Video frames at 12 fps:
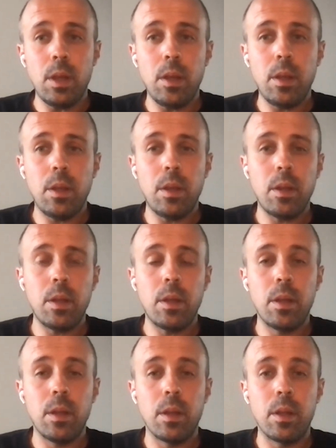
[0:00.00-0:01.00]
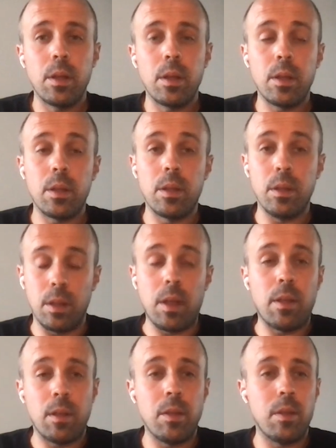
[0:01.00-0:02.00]
uh, in
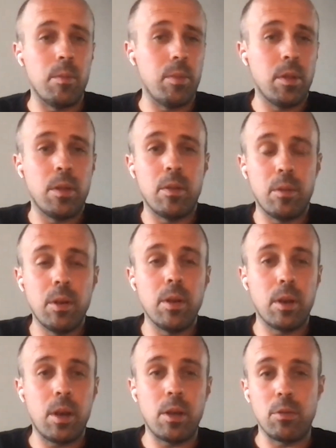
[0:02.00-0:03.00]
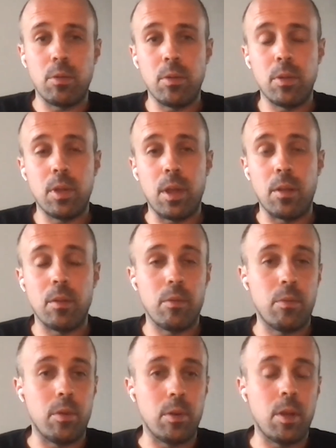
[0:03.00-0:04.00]
other systems, it is really hard to understand.
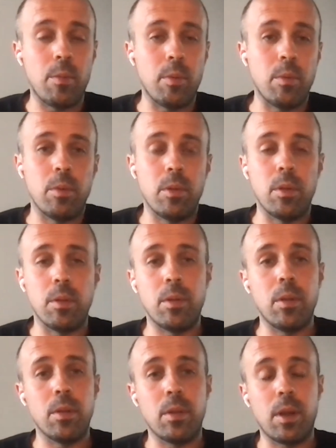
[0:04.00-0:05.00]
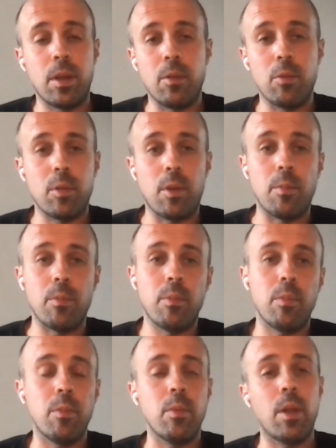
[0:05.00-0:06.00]
For example, with test trail, some
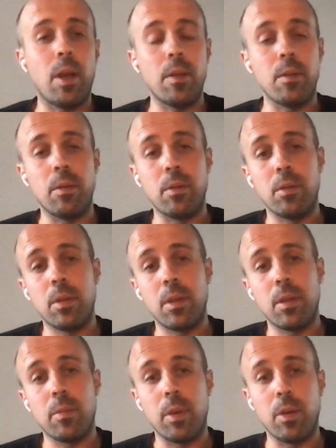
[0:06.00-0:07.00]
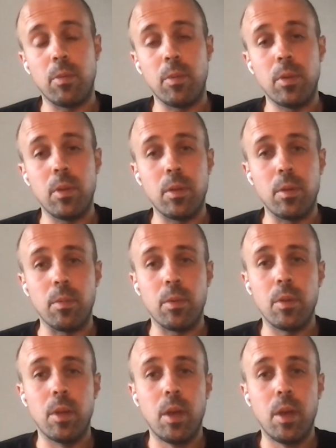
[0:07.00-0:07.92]
other test management systems.